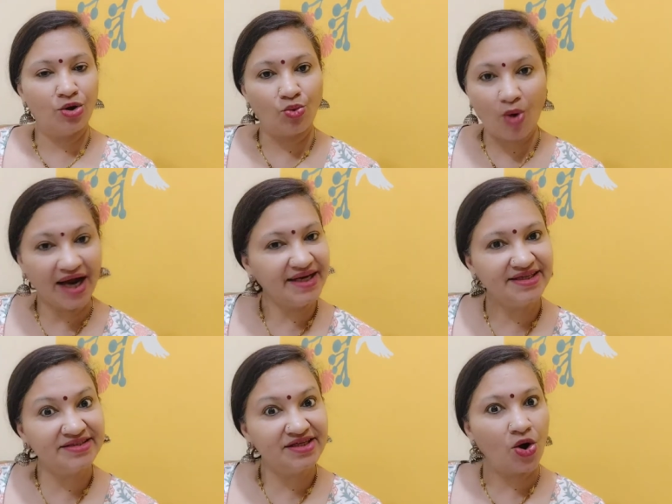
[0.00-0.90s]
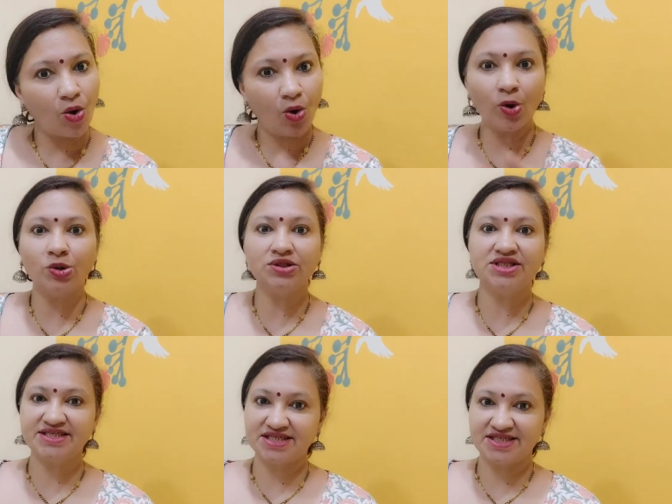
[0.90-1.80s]
Why did all
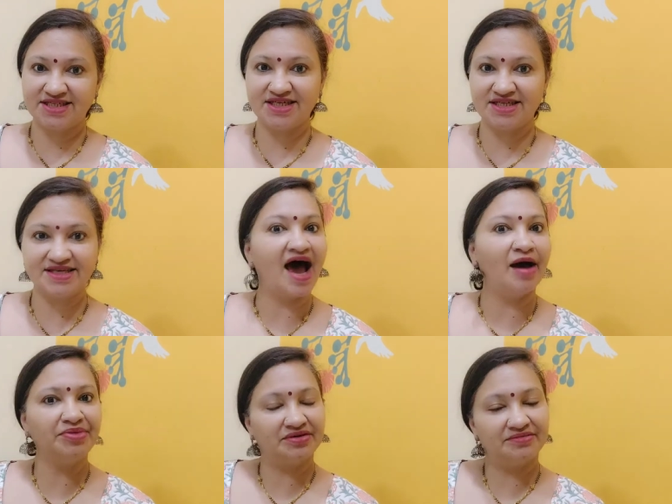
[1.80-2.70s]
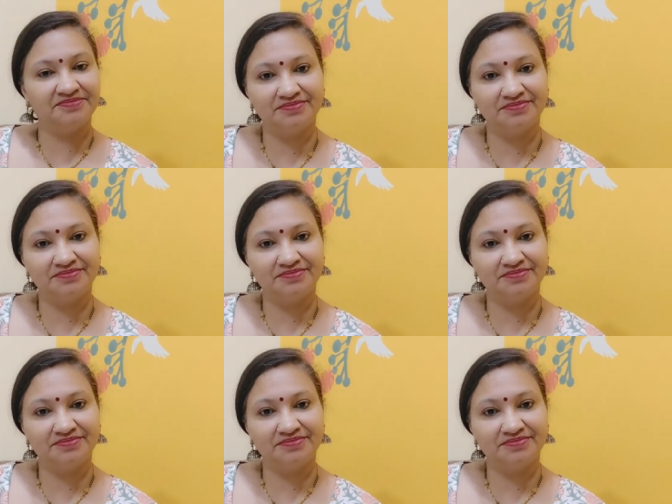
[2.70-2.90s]
these incidents happen?